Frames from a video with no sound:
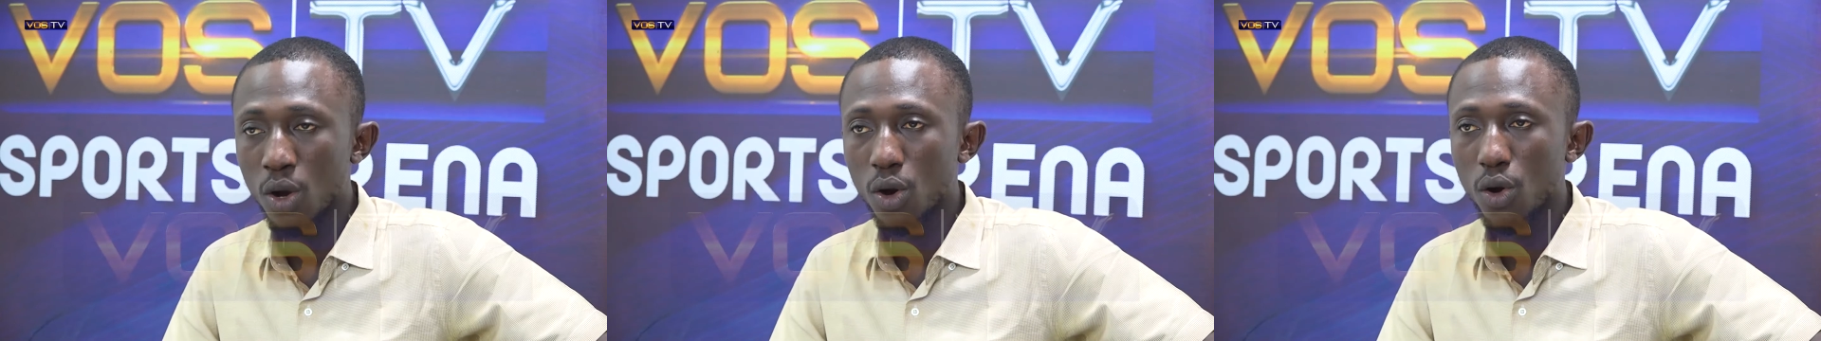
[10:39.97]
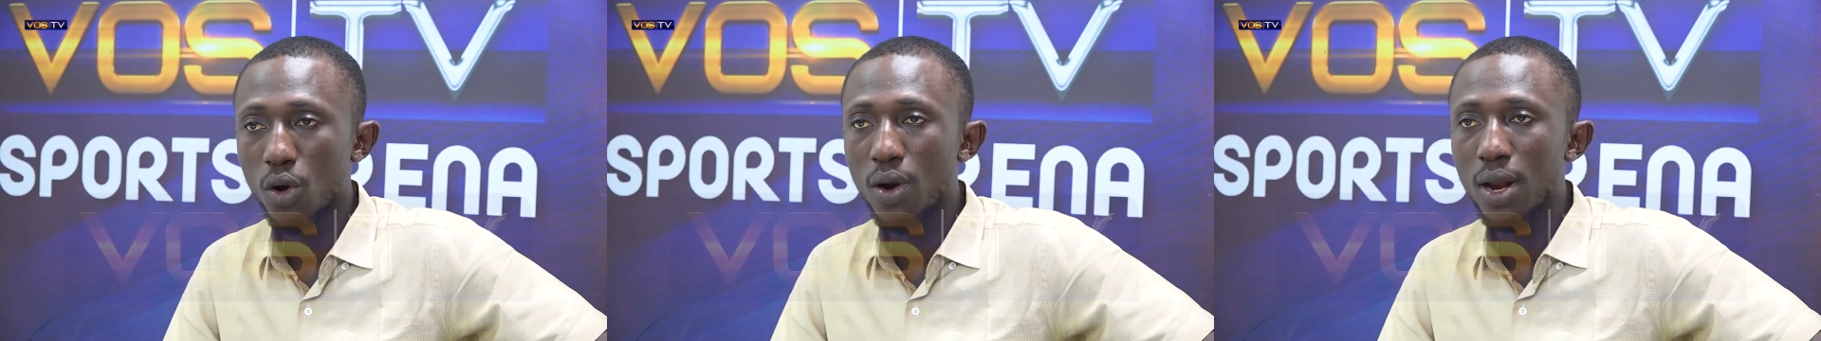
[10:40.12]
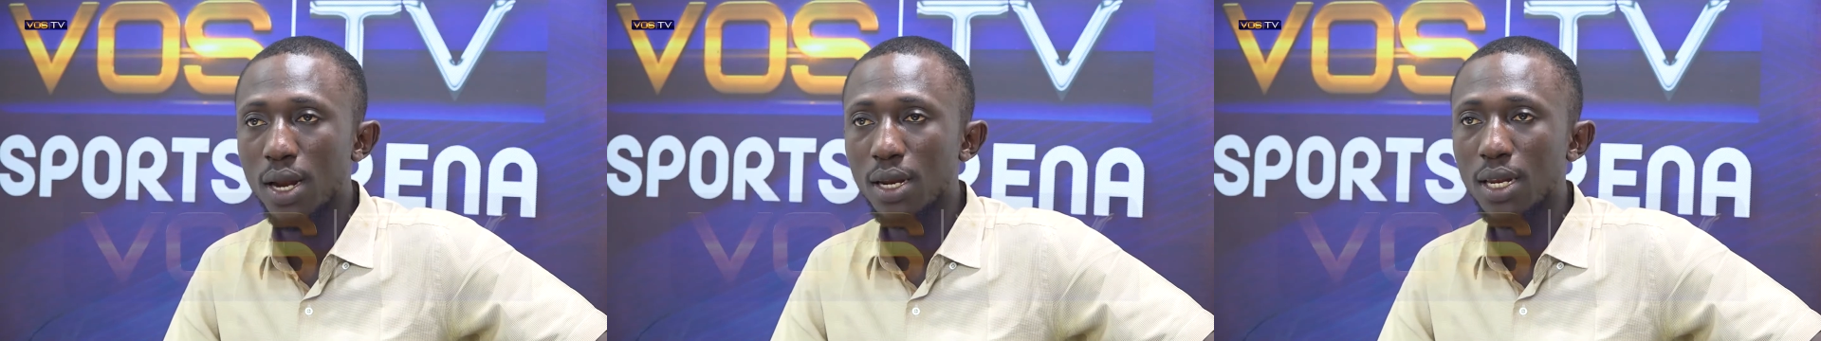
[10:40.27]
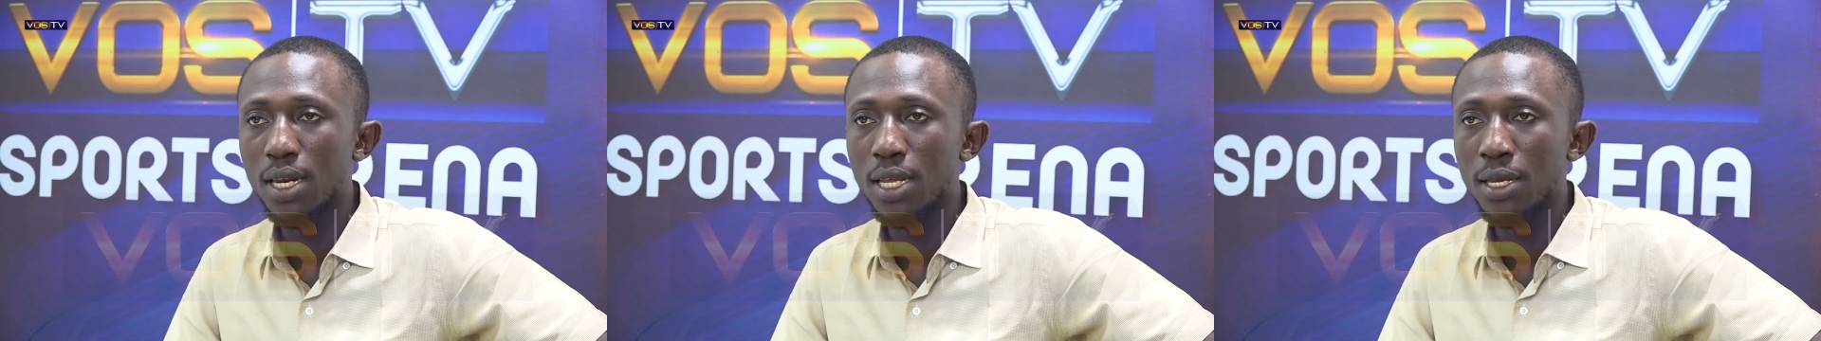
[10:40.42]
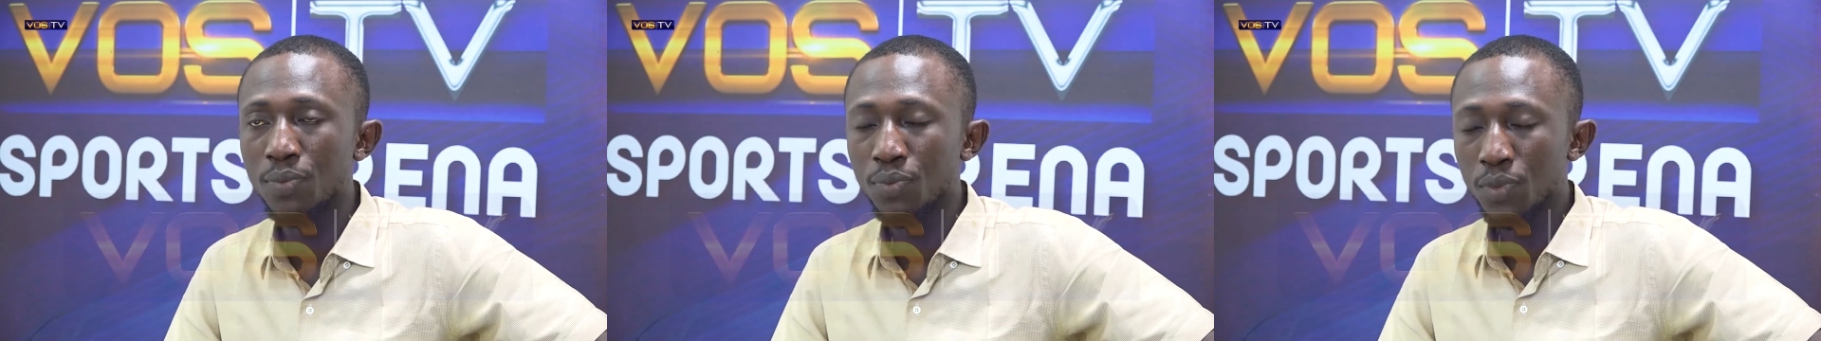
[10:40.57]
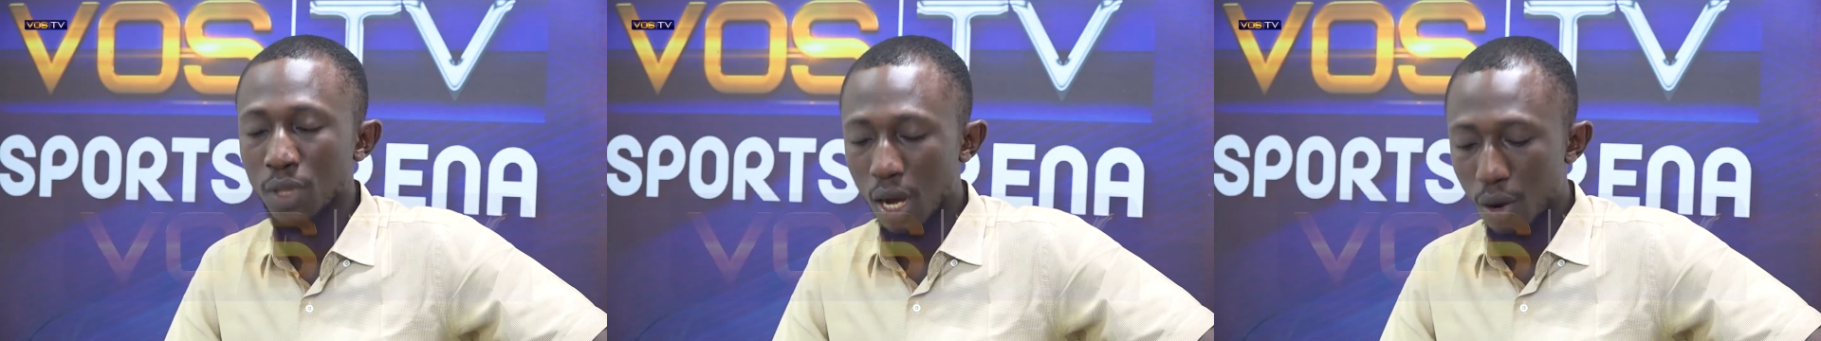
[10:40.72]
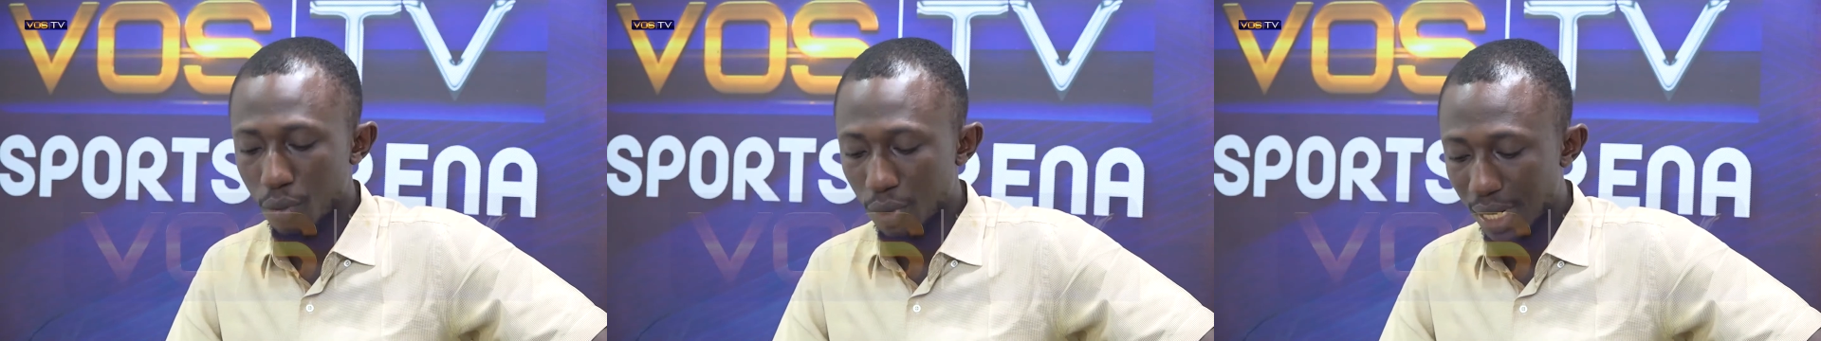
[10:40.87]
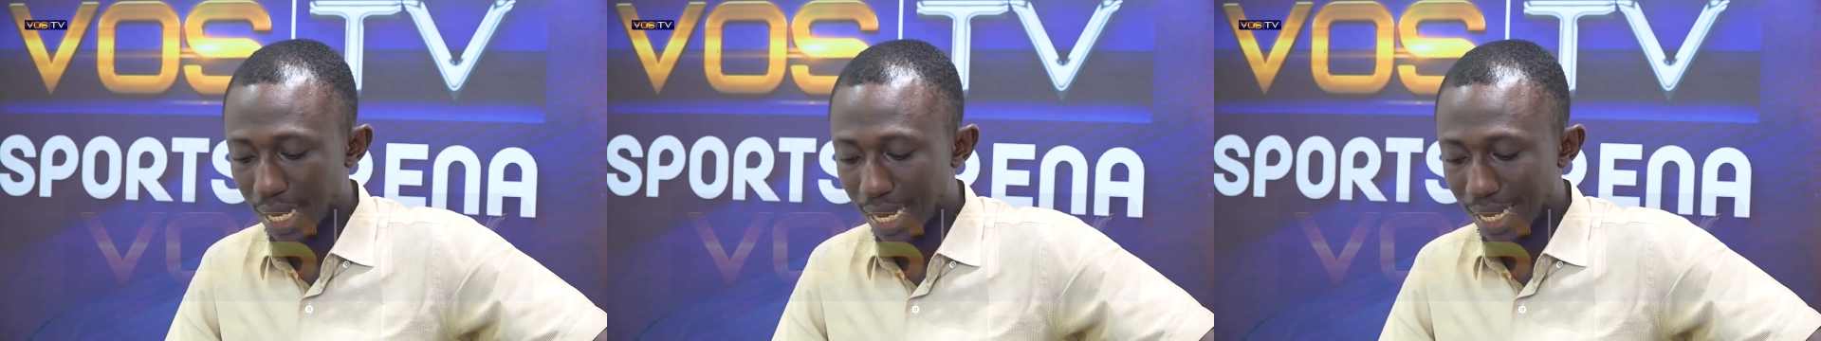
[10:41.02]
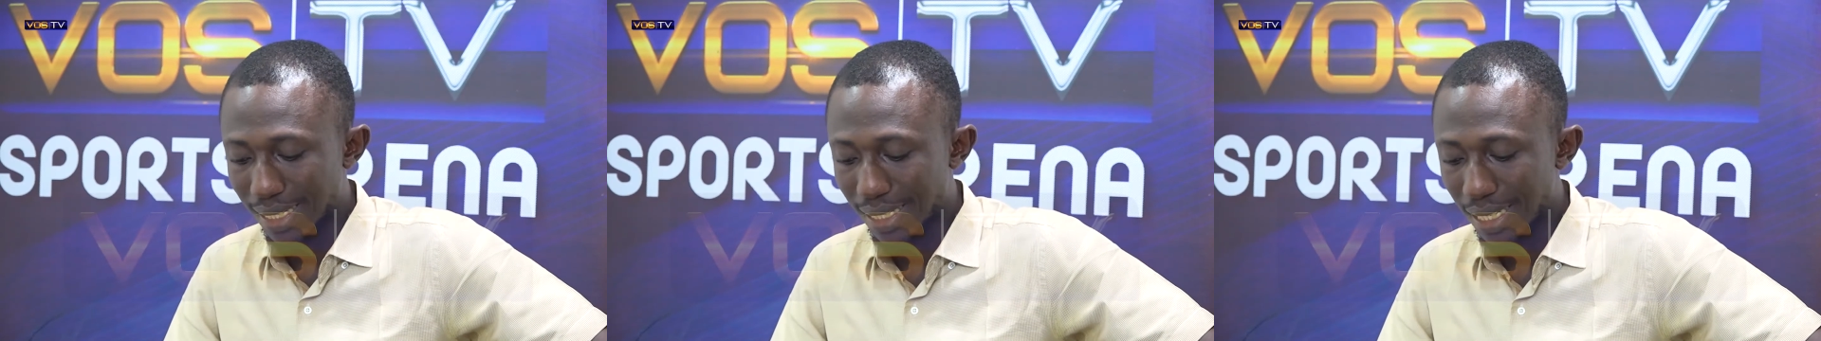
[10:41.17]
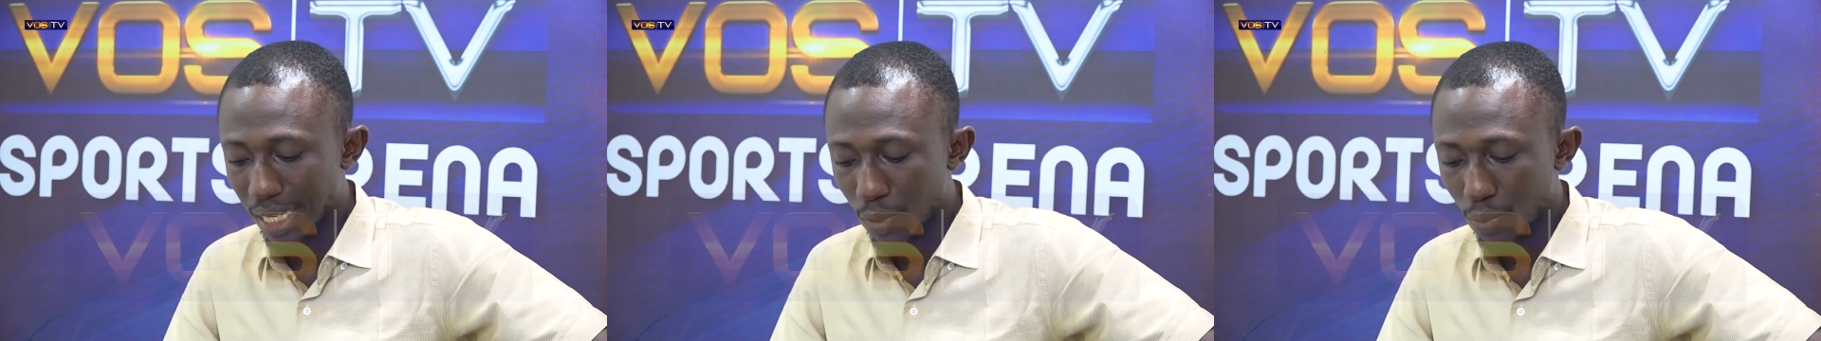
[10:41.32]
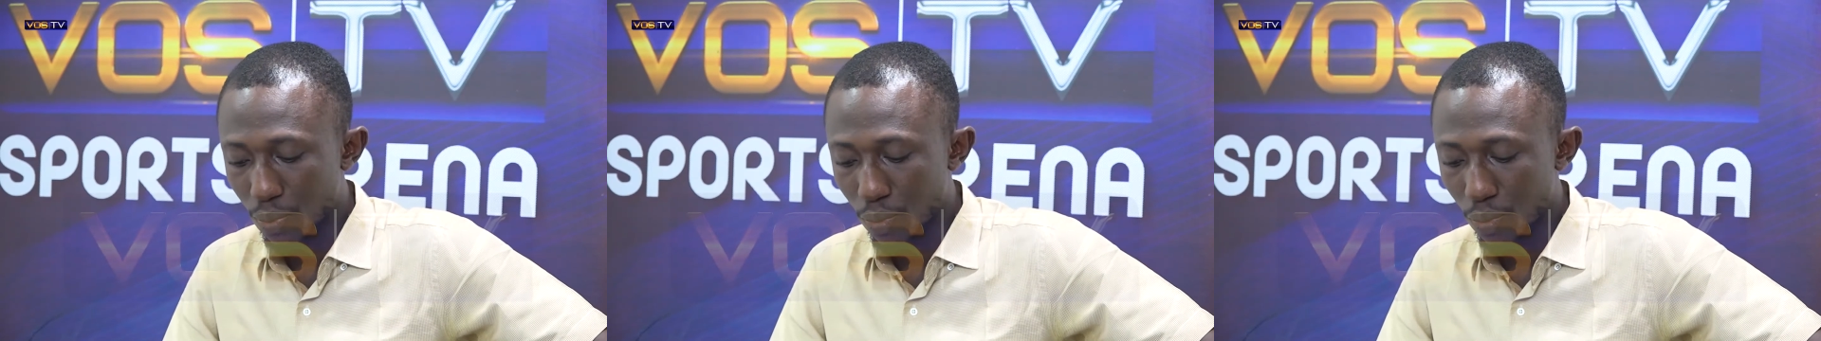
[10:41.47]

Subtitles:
currently with 18